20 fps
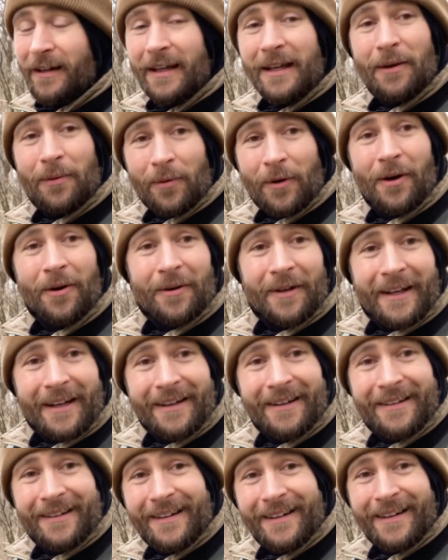
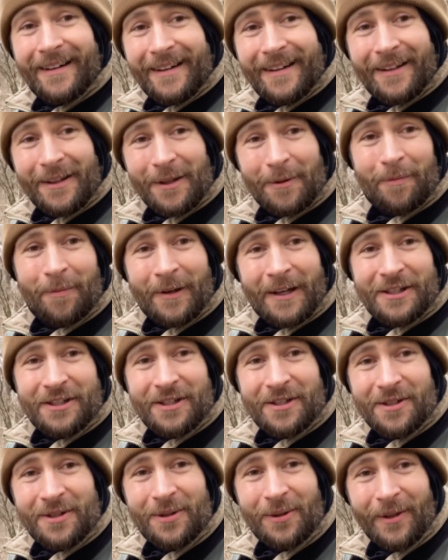eroding the
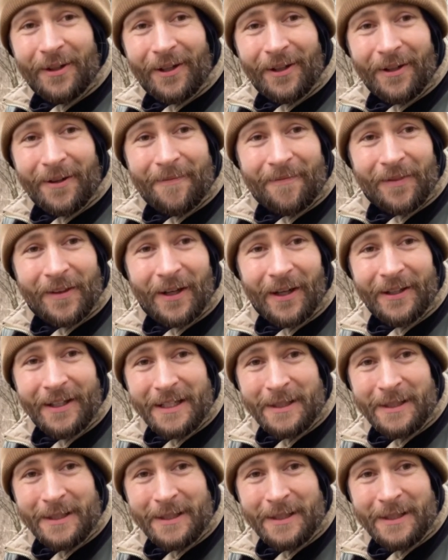precious soil on these